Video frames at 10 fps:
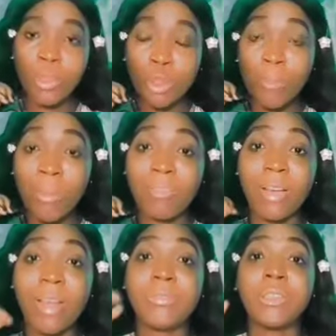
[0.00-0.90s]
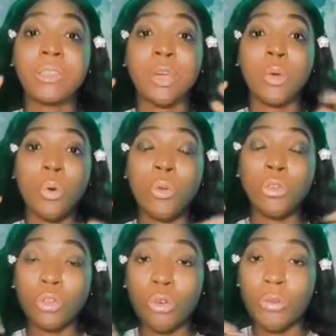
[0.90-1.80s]
Number 5 is the hook
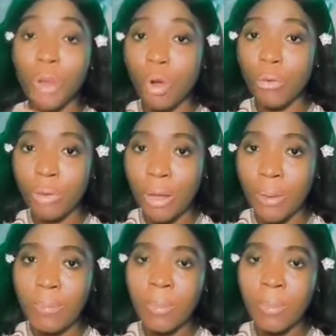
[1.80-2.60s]
story offer.